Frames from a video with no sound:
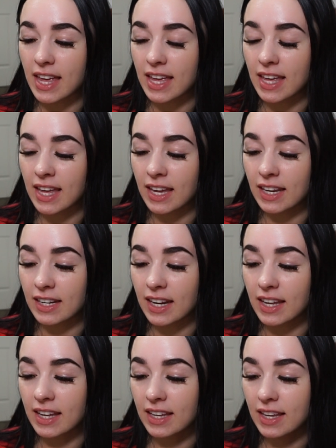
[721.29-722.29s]

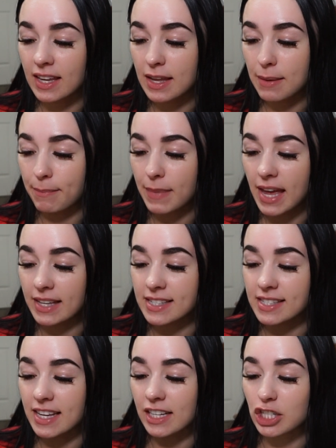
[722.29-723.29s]
in.
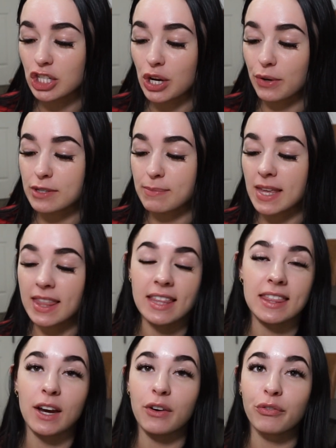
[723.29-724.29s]
Men's shows me
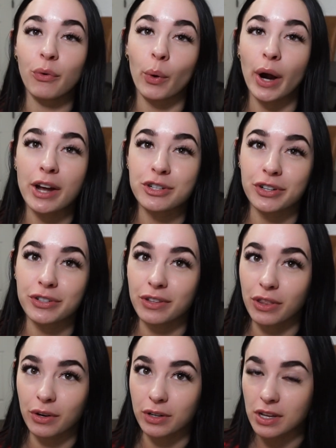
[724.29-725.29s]
that they're
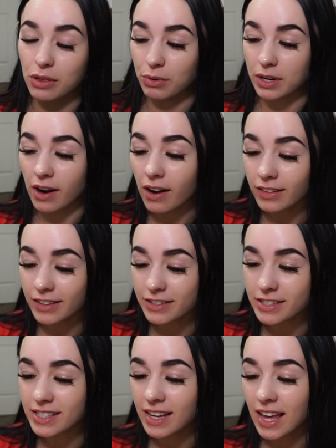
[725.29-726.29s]
$433.
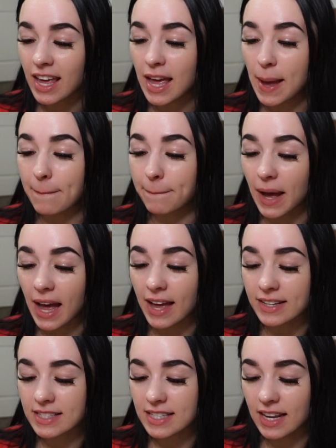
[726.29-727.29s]

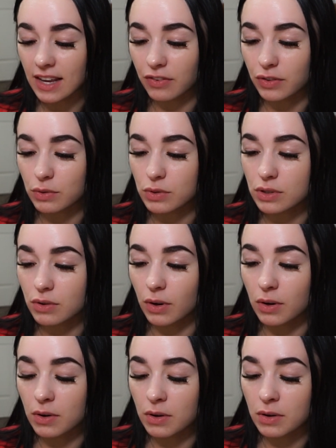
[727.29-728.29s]
But if you
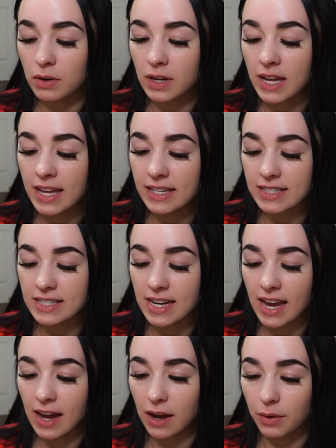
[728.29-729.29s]
scroll
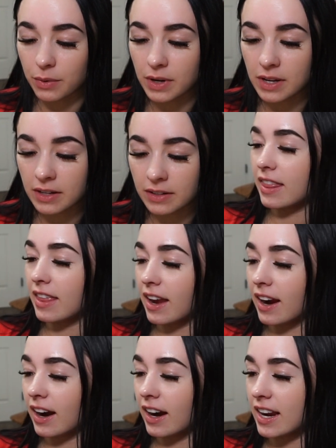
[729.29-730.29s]
down,
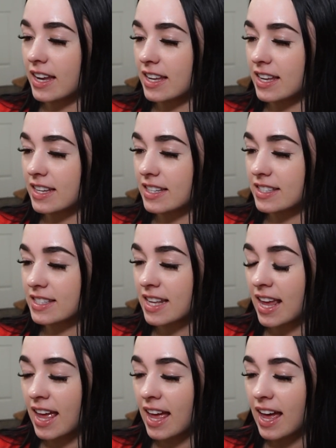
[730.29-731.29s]
there is
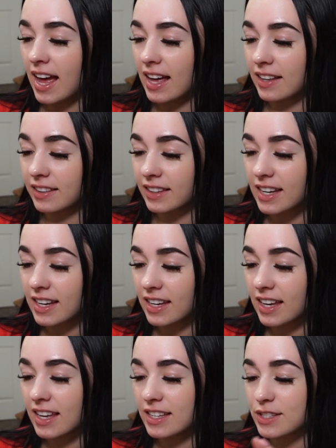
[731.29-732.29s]
a
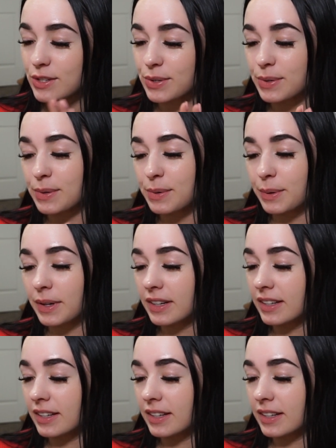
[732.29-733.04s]
link to